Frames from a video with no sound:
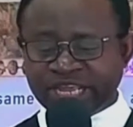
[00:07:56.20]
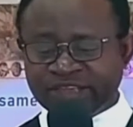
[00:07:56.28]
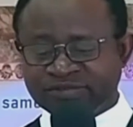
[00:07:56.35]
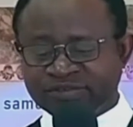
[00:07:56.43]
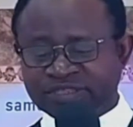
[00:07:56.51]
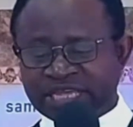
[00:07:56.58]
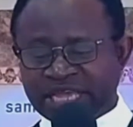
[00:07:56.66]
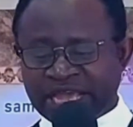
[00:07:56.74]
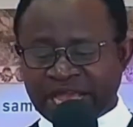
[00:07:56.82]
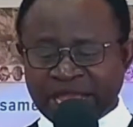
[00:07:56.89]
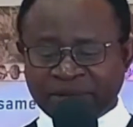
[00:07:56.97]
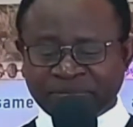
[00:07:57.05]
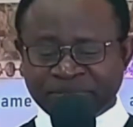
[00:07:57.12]
graves
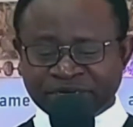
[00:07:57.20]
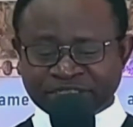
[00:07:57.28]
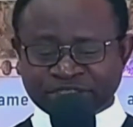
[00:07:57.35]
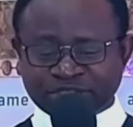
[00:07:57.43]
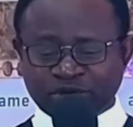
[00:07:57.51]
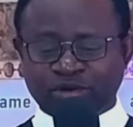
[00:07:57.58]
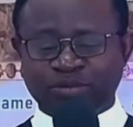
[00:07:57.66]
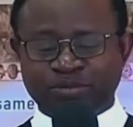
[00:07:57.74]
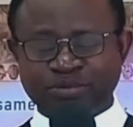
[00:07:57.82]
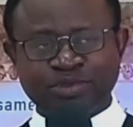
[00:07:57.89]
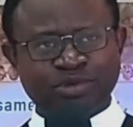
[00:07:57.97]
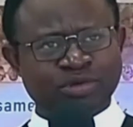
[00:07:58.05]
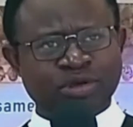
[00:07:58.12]
and brings up.
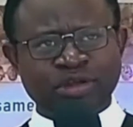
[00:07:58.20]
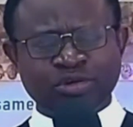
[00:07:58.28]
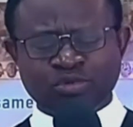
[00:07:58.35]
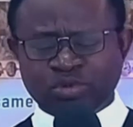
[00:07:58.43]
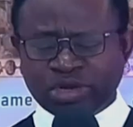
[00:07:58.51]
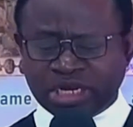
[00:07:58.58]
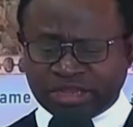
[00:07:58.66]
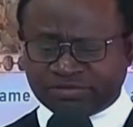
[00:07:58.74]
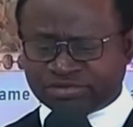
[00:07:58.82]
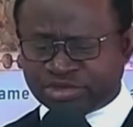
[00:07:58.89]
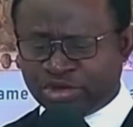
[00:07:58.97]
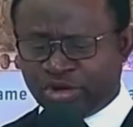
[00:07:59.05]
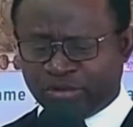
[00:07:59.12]
So God will
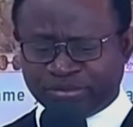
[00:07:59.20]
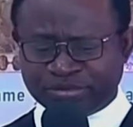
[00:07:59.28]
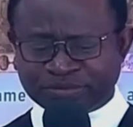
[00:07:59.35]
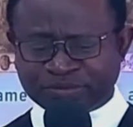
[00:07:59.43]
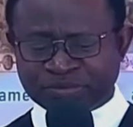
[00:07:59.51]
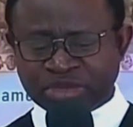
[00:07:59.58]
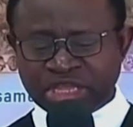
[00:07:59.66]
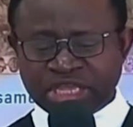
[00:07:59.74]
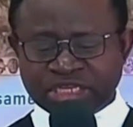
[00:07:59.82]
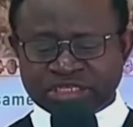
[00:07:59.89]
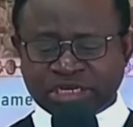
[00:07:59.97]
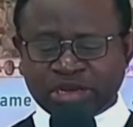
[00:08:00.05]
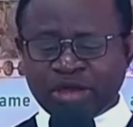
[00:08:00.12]
lift you up.
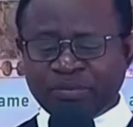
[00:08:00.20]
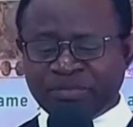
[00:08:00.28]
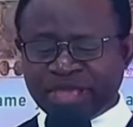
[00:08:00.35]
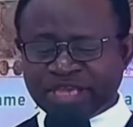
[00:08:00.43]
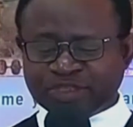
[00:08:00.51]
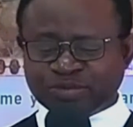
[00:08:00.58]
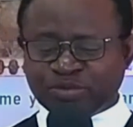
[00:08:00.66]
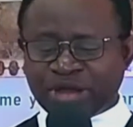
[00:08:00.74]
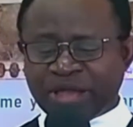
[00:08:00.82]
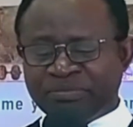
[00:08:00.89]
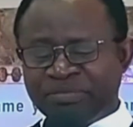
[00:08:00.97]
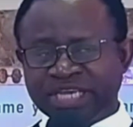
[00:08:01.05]
The Lord makes poor